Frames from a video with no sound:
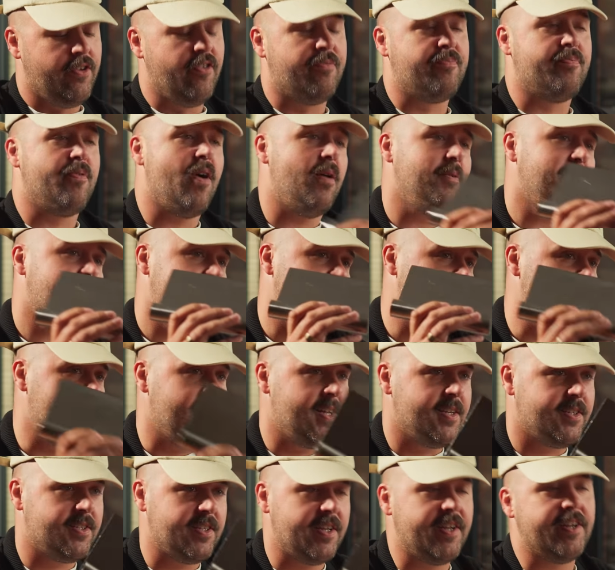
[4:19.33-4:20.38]
You've probably seen
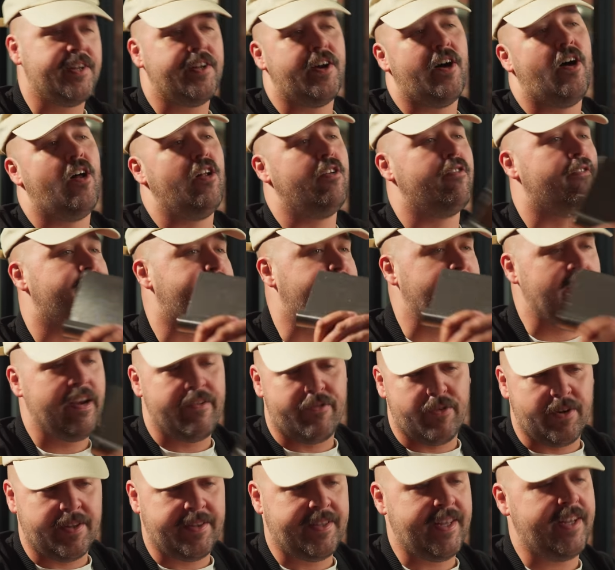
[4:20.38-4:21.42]
this in all your
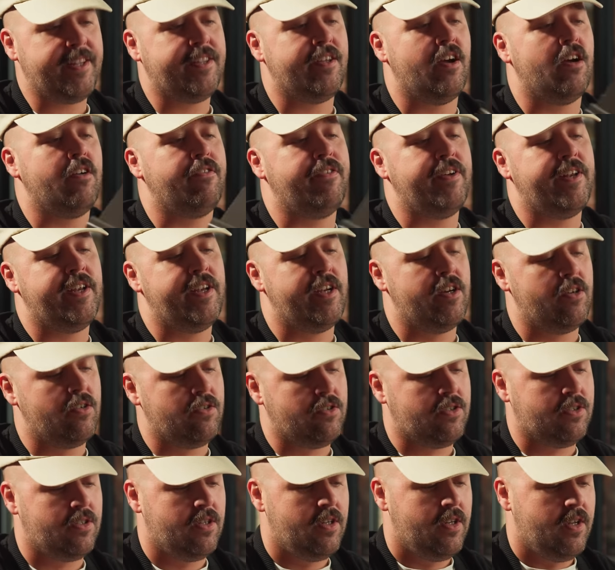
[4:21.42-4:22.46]
favorite TikTok
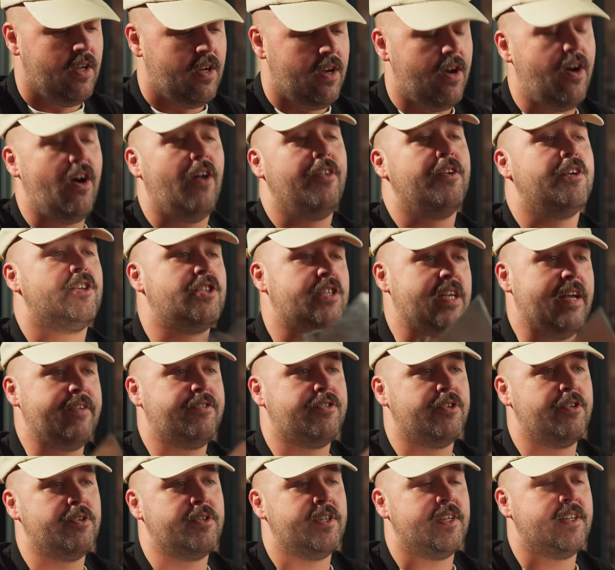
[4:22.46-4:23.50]
videos. All the chefs
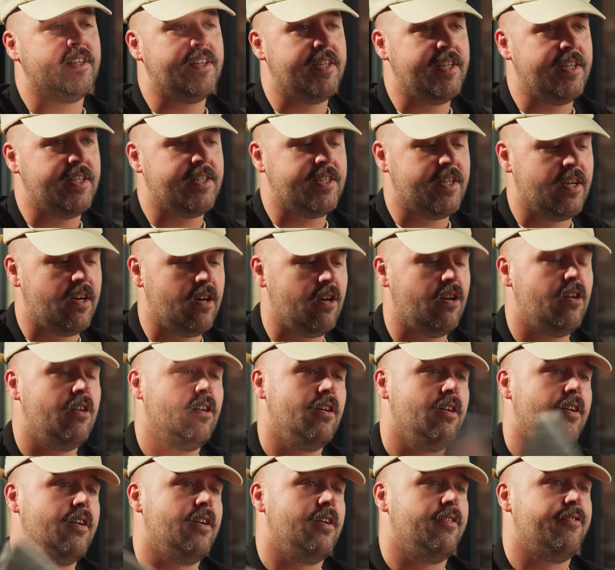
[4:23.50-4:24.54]
are using these now
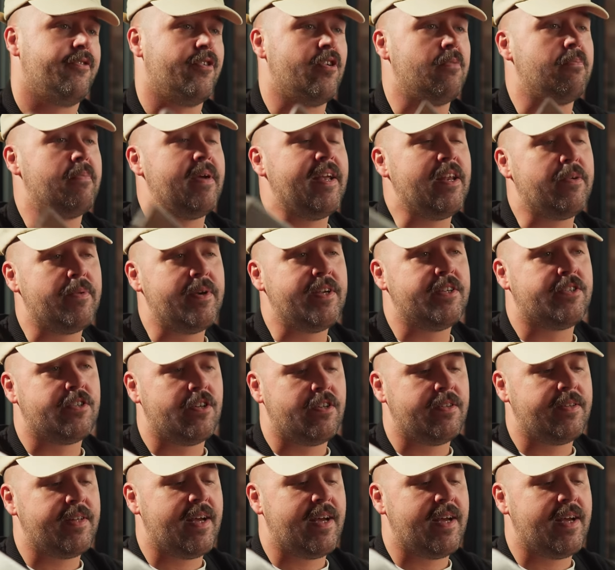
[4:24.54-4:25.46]
for the main reason